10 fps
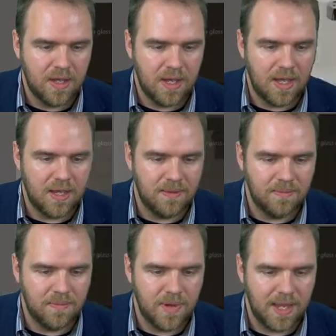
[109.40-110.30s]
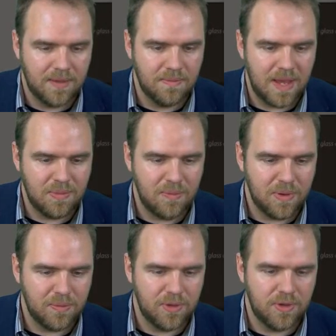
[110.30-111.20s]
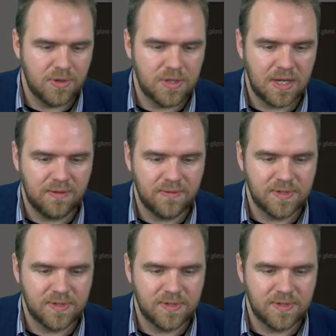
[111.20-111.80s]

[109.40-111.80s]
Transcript: And made by people who use it every